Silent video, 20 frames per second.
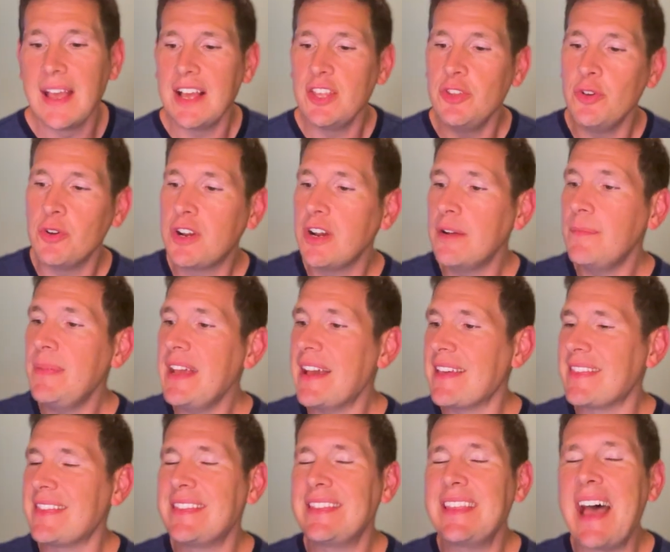You could be
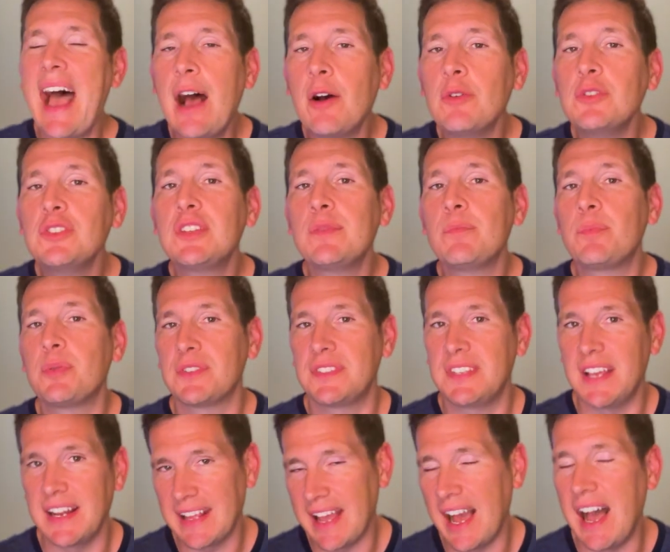a thousand
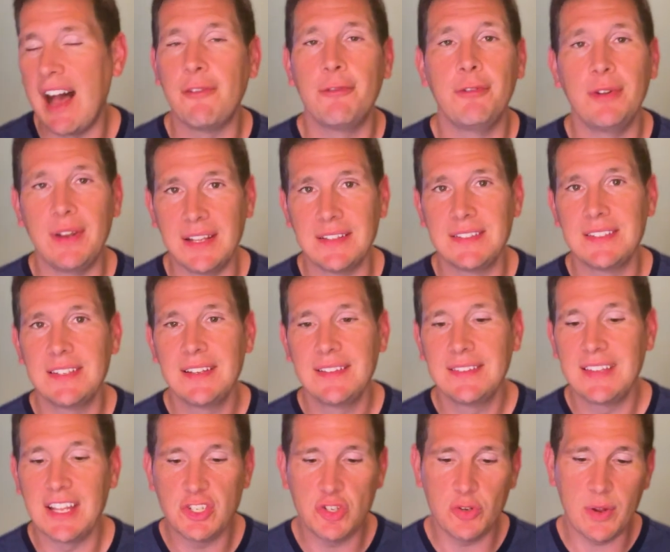percent confident
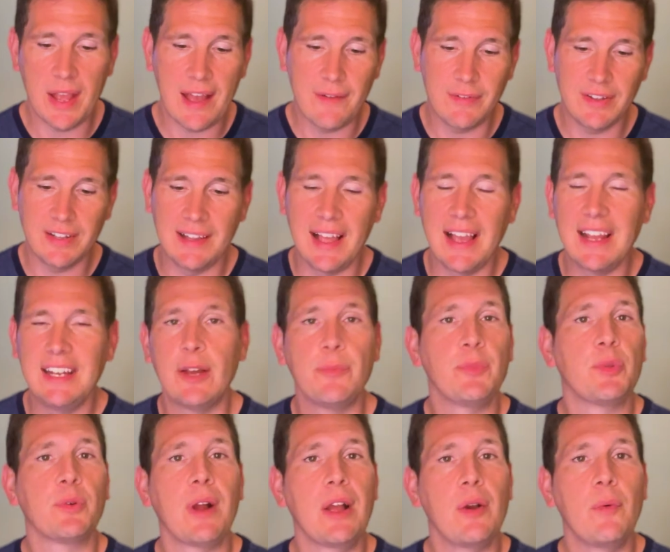that you have it lined
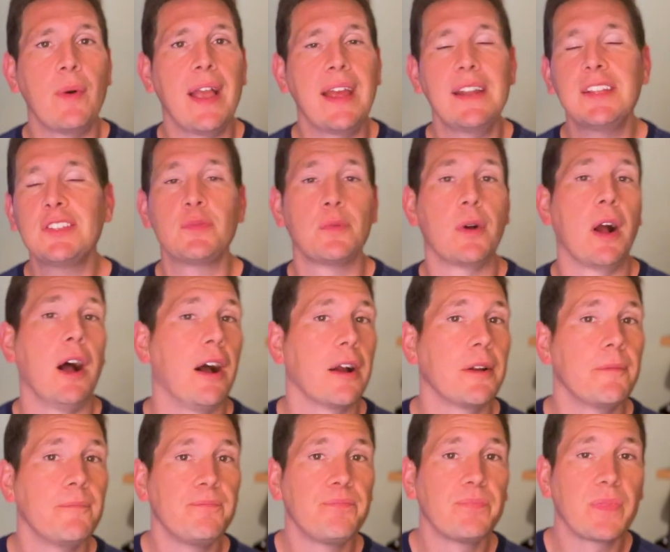up the right way, and it's wrong.